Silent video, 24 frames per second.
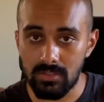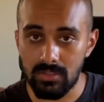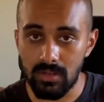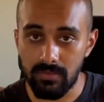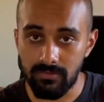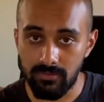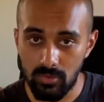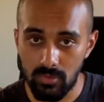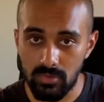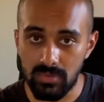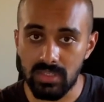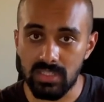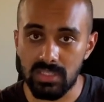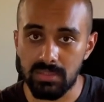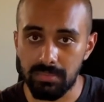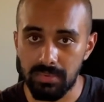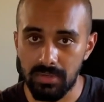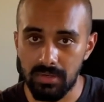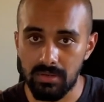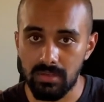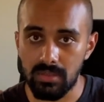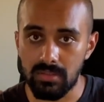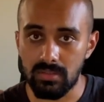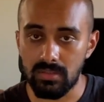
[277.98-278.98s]
of user
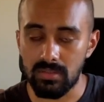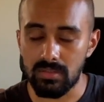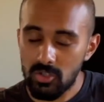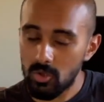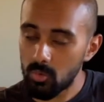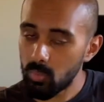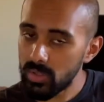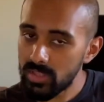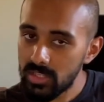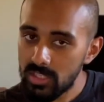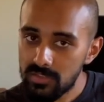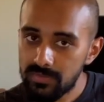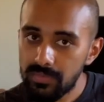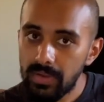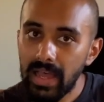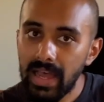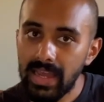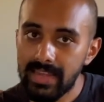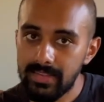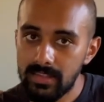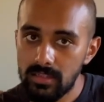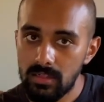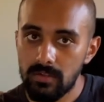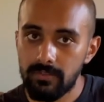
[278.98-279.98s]
experience. So what does the
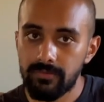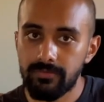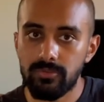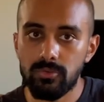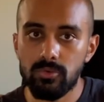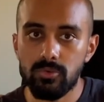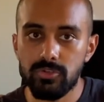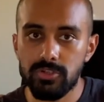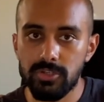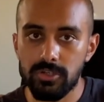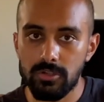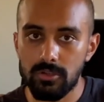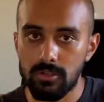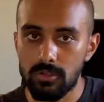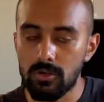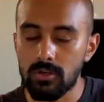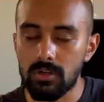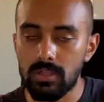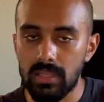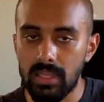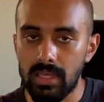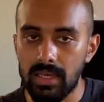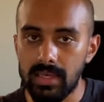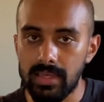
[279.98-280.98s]
ideal future
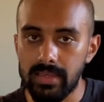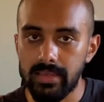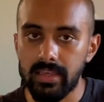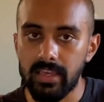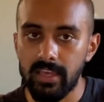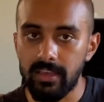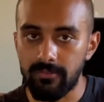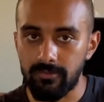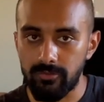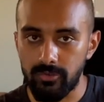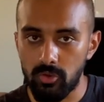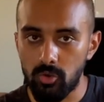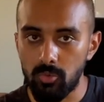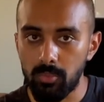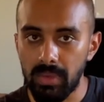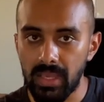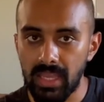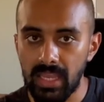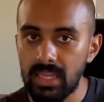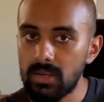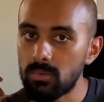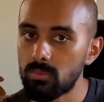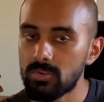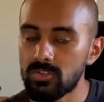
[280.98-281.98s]
look like if
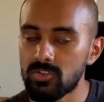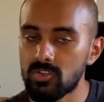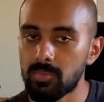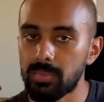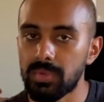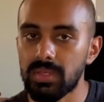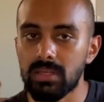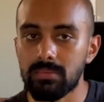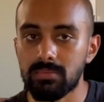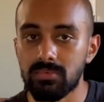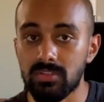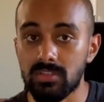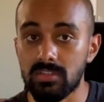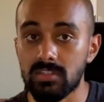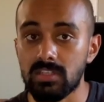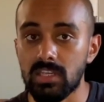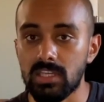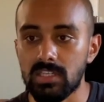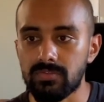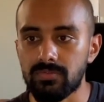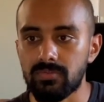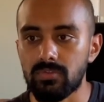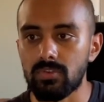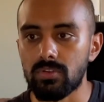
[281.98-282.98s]
Humane was to become
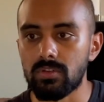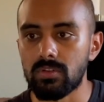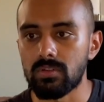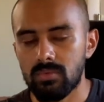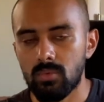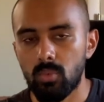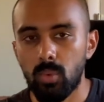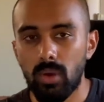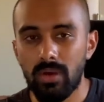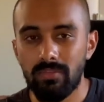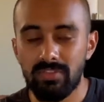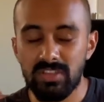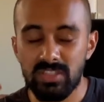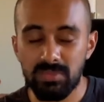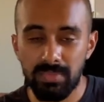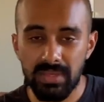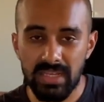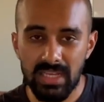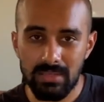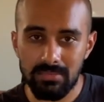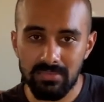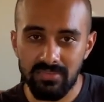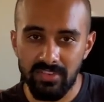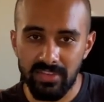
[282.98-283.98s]
successful, where this
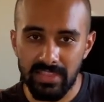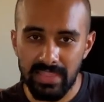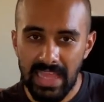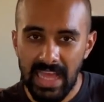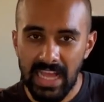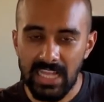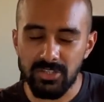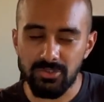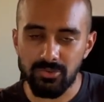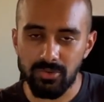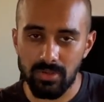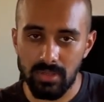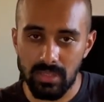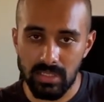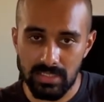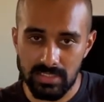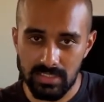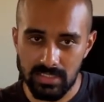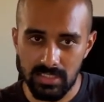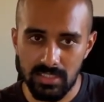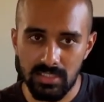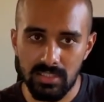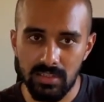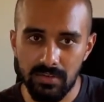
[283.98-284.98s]
becomes the natural
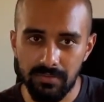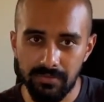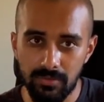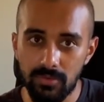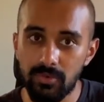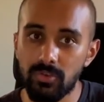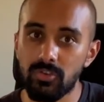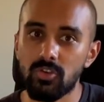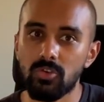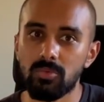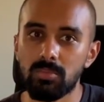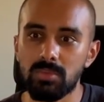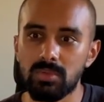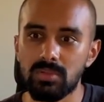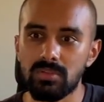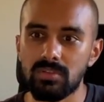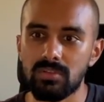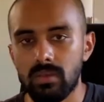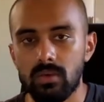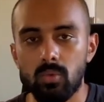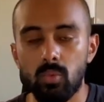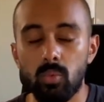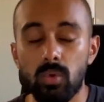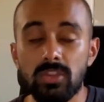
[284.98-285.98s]
assistant for humans?
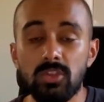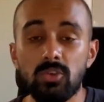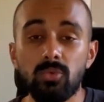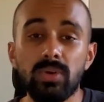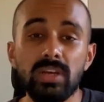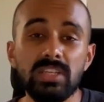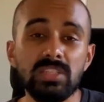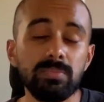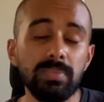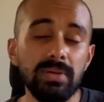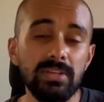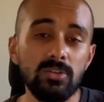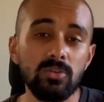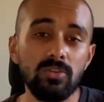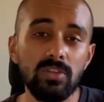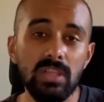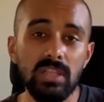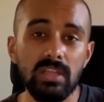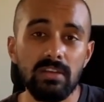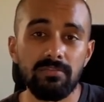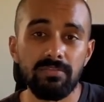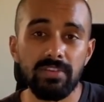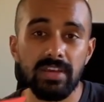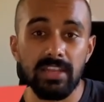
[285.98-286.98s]
When do we expect to
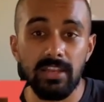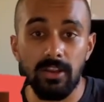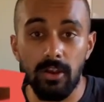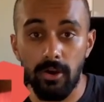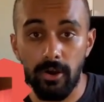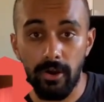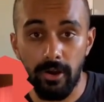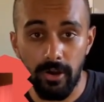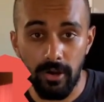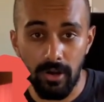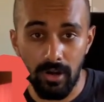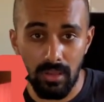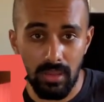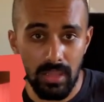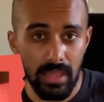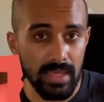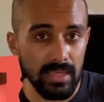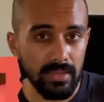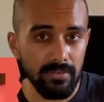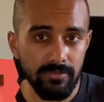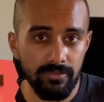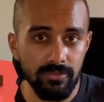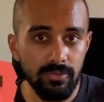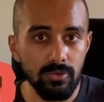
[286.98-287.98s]
live in a Her-like
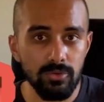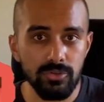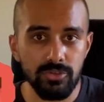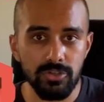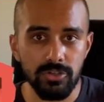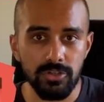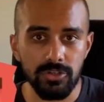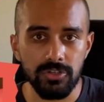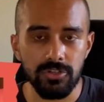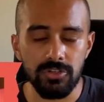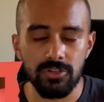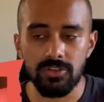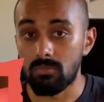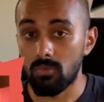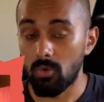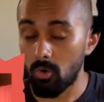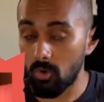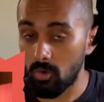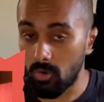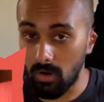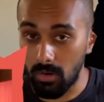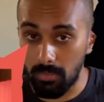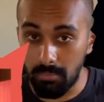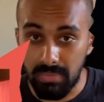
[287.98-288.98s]
future,
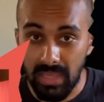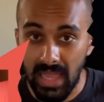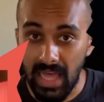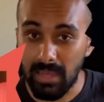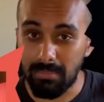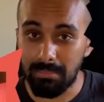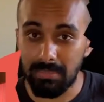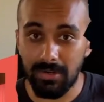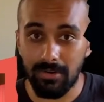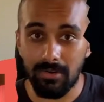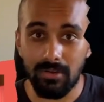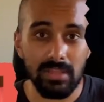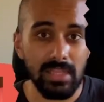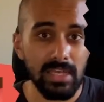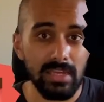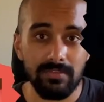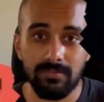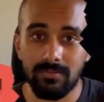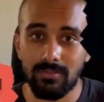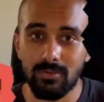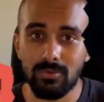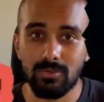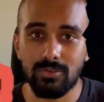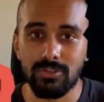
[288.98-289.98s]
or a Black Mirror-like
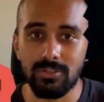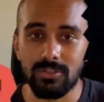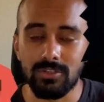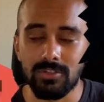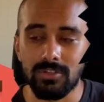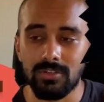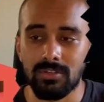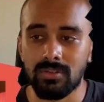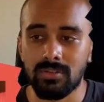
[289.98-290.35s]
future?